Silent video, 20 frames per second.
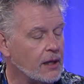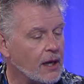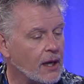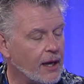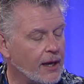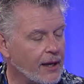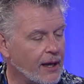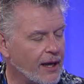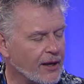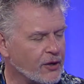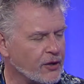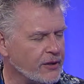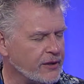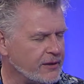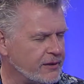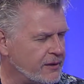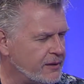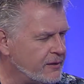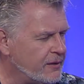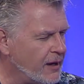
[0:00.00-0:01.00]
I
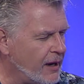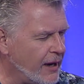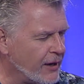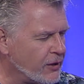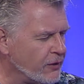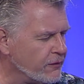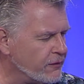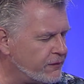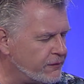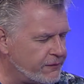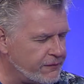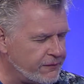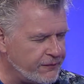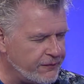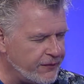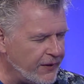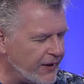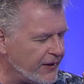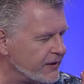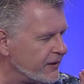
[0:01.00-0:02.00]
could
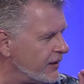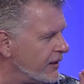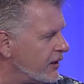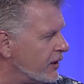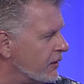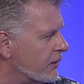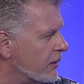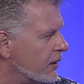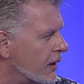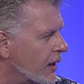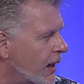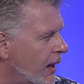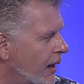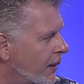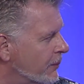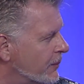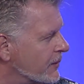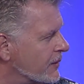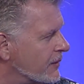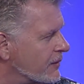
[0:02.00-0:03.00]
faintly hear a
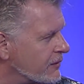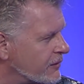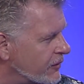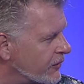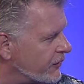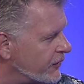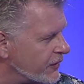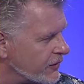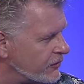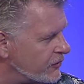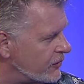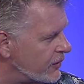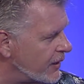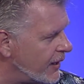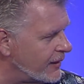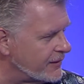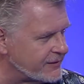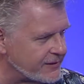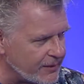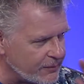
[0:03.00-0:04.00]
couple of little things you
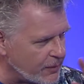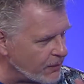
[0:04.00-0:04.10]
guys said,